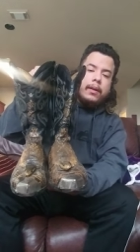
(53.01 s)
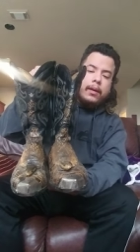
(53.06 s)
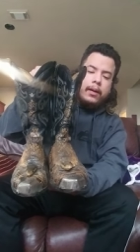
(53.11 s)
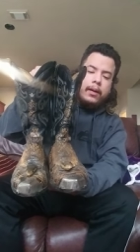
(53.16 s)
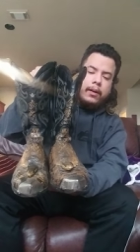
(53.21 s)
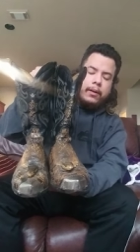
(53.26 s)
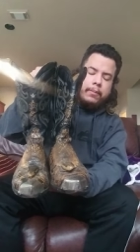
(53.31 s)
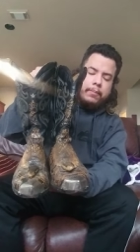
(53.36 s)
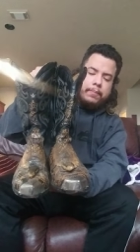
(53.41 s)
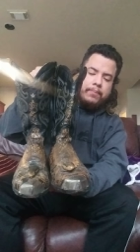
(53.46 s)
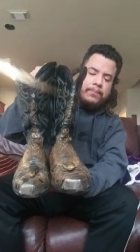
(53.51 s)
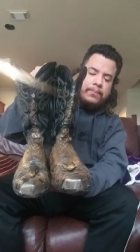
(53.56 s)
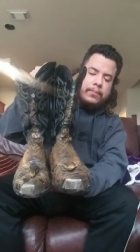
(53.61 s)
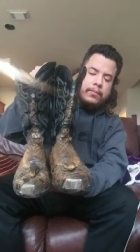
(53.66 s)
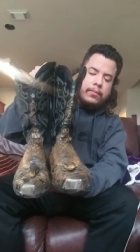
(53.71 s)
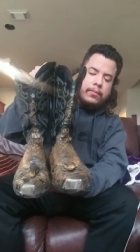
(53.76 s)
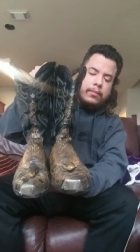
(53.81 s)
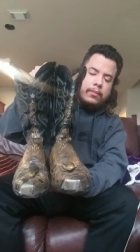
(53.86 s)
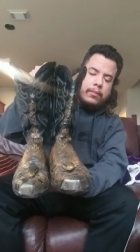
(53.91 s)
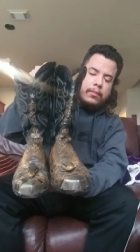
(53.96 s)
Um,
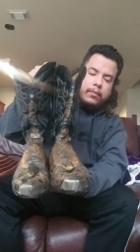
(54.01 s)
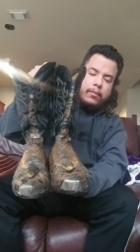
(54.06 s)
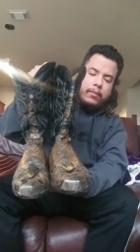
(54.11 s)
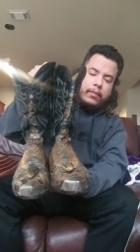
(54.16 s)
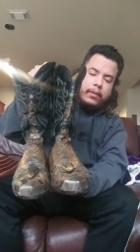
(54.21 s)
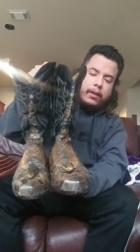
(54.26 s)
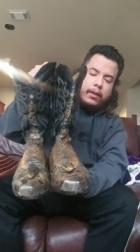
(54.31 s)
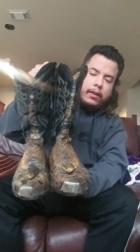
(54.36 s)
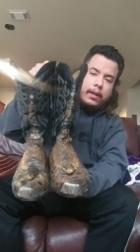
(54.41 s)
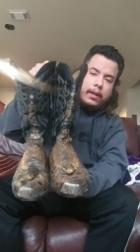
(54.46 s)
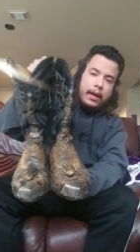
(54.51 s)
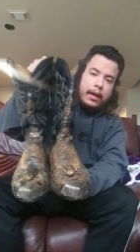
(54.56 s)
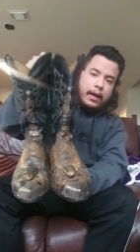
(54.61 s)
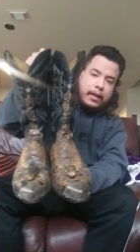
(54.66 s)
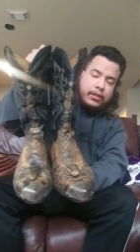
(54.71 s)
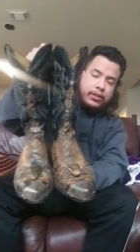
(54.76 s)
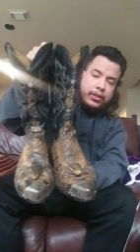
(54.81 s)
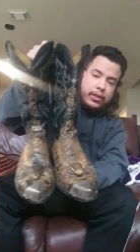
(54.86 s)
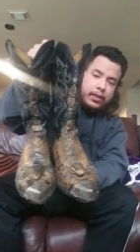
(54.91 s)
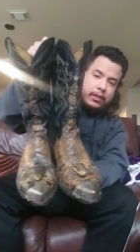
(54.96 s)

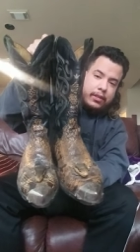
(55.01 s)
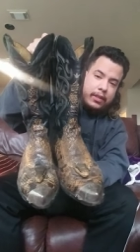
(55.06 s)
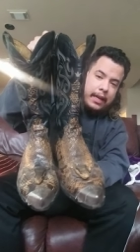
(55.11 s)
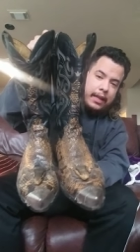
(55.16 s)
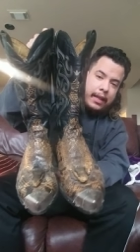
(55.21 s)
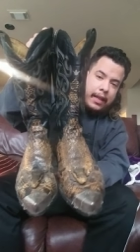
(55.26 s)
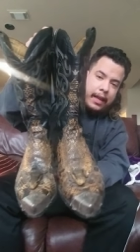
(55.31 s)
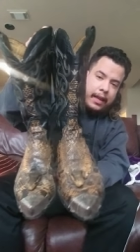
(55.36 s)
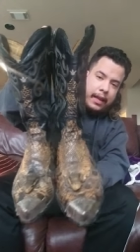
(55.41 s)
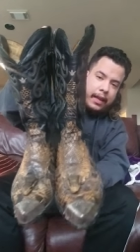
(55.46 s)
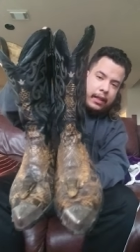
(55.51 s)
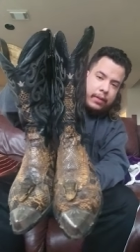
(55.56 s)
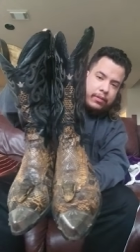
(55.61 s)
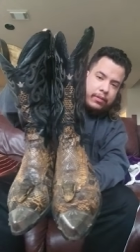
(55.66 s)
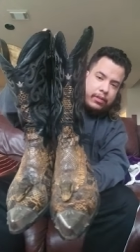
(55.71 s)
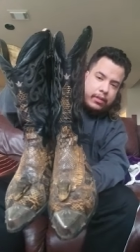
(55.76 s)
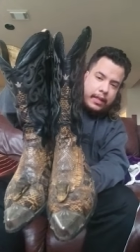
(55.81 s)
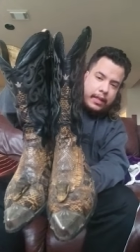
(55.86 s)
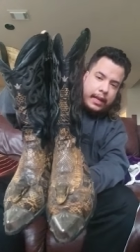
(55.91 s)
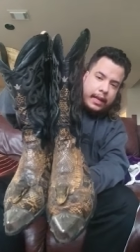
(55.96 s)
as you can see, I like, I love the
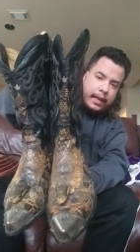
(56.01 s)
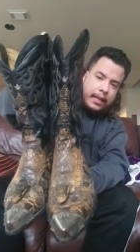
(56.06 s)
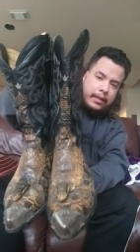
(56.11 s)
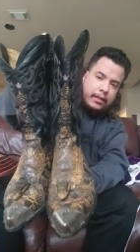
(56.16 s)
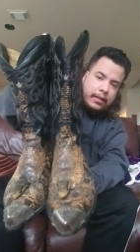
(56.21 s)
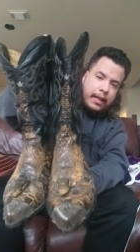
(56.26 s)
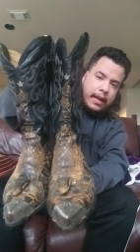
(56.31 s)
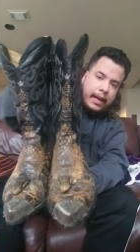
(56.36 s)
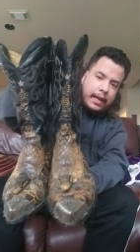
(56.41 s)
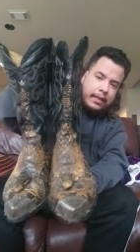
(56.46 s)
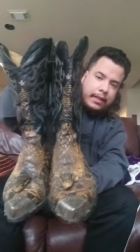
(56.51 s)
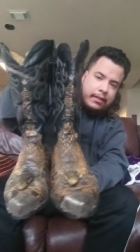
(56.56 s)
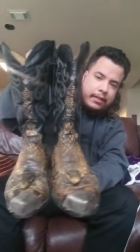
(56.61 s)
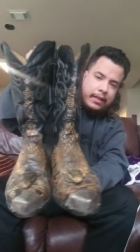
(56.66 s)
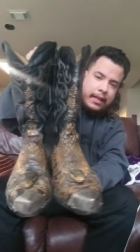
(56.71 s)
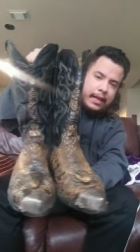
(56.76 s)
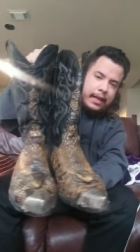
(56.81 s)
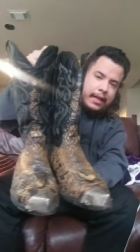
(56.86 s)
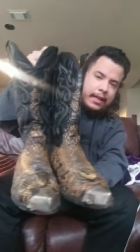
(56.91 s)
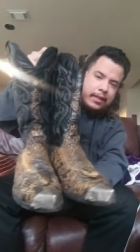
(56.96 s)
snake head. They got the
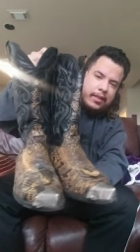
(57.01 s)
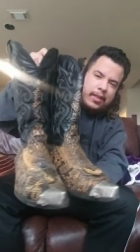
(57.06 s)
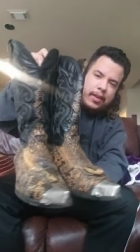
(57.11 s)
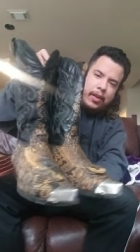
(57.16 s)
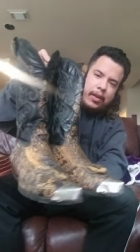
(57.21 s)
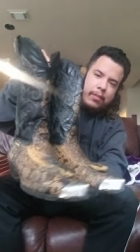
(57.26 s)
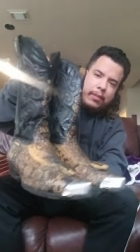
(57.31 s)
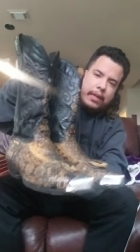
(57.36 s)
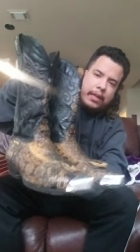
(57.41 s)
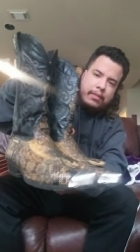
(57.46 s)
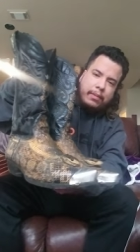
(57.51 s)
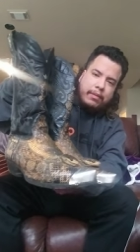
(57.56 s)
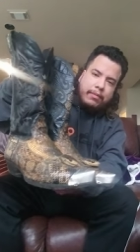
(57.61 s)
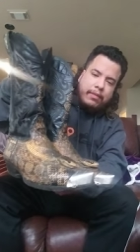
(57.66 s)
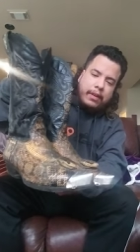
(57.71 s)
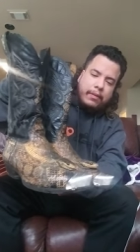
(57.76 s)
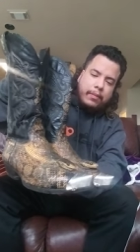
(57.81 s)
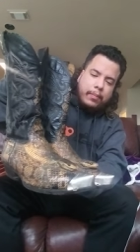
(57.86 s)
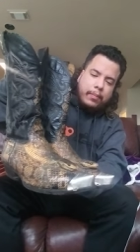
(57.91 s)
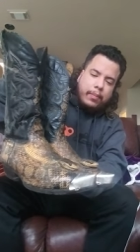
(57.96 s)
snake heads on them. That's my
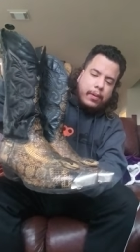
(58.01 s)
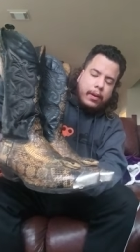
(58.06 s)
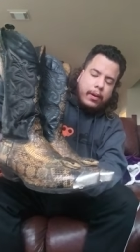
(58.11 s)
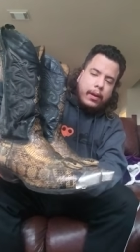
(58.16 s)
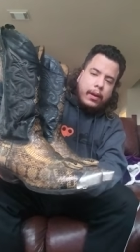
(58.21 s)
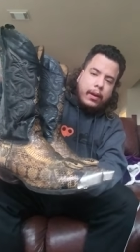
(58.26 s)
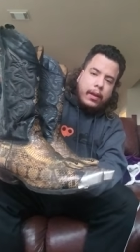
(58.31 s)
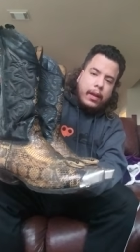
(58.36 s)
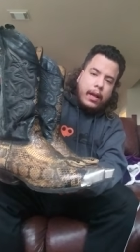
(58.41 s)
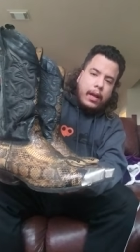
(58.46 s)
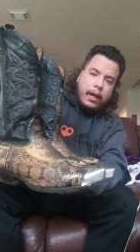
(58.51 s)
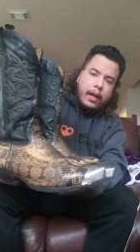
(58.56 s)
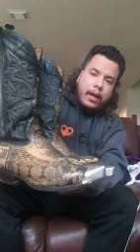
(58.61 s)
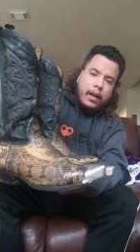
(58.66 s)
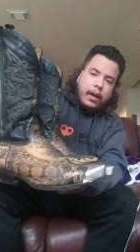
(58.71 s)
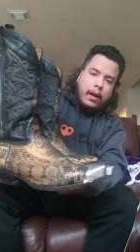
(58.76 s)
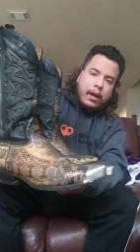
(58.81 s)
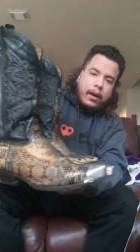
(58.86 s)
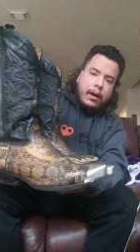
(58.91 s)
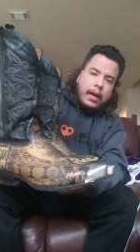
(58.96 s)
favorite part.
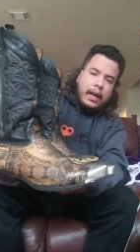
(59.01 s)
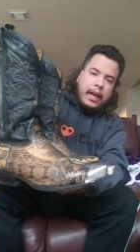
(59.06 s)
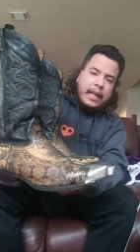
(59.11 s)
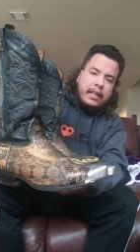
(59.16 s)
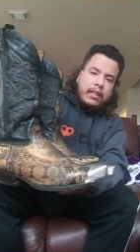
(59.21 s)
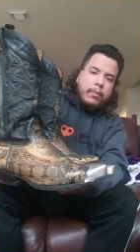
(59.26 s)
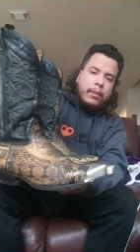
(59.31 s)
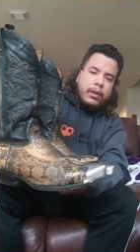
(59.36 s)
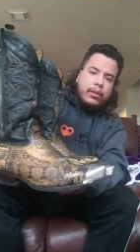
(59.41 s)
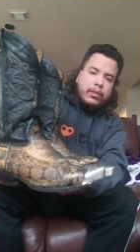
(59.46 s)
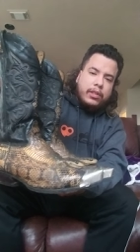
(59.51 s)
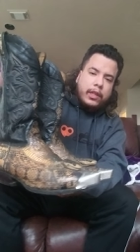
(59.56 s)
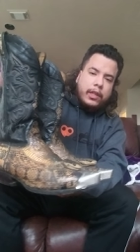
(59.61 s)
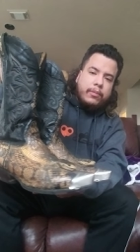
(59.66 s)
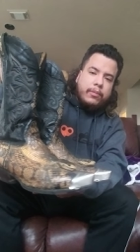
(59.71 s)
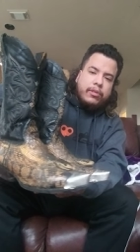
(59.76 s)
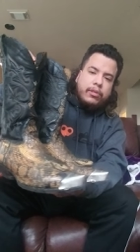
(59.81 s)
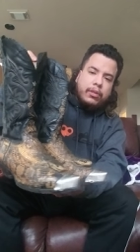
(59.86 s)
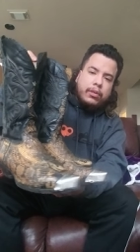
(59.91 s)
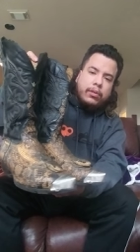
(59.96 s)
Uh, I like the metal
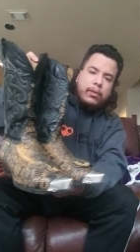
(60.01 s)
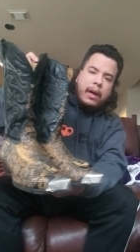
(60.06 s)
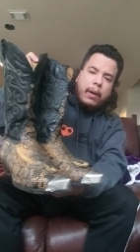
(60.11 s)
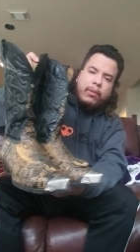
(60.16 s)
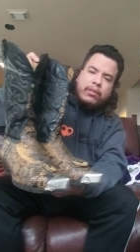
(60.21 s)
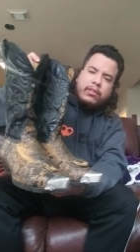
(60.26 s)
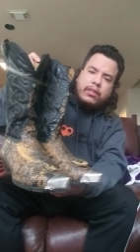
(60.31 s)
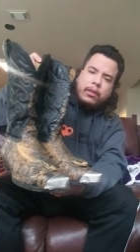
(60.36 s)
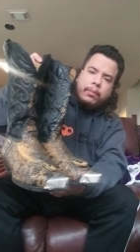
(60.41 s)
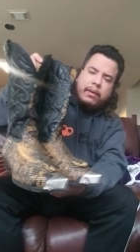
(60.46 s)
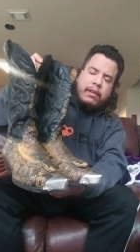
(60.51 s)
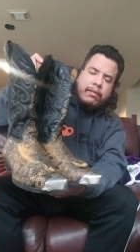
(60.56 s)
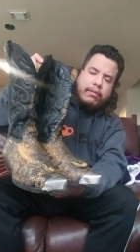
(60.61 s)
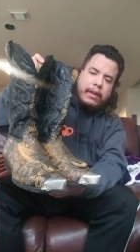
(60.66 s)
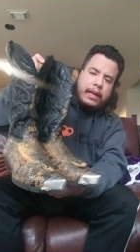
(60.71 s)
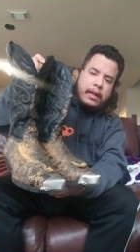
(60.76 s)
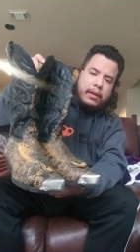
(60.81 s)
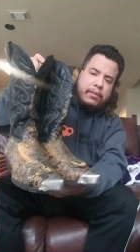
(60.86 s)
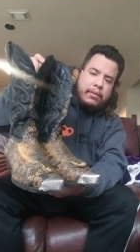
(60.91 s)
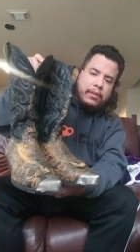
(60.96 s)
tips too. I wasn't a big
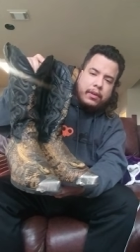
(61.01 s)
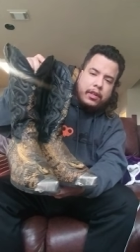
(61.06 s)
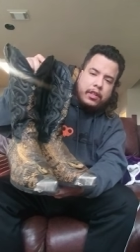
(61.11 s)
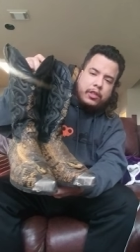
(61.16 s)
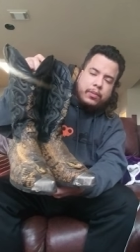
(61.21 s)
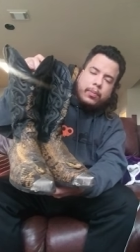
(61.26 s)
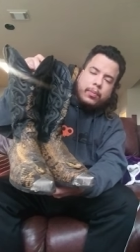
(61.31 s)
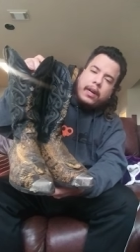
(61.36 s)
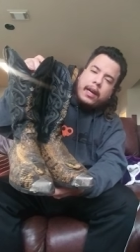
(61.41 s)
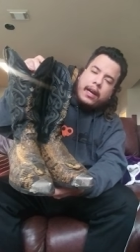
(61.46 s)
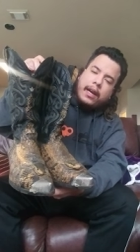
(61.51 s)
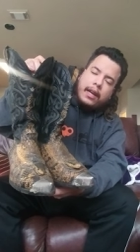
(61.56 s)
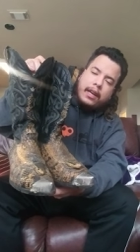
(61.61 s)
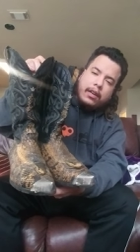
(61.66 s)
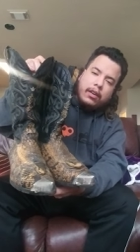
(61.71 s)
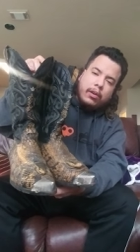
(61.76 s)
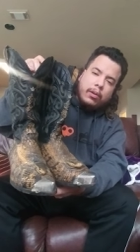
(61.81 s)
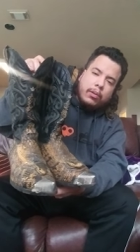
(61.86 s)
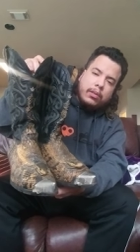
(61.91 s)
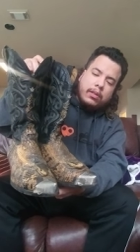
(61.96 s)
fan at first, but I kind of
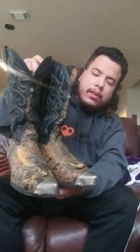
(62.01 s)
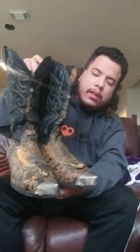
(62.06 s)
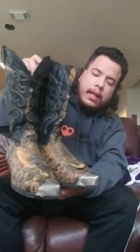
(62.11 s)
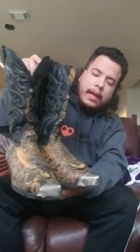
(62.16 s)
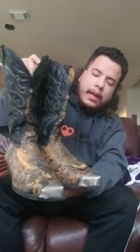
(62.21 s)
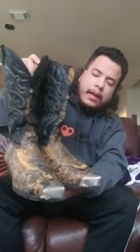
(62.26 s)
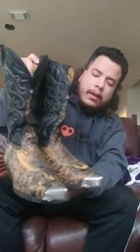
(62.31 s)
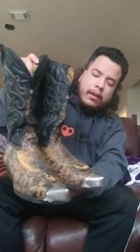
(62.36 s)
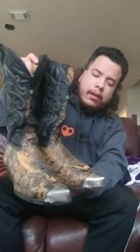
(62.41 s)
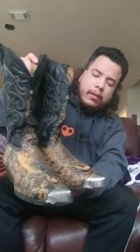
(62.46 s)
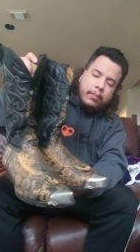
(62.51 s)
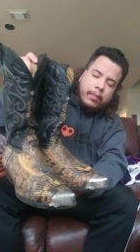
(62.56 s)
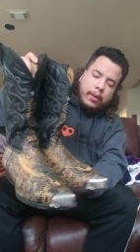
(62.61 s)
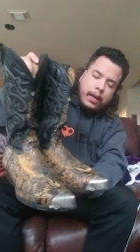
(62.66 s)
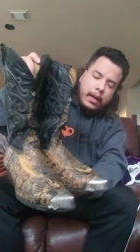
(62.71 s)
grew to like them.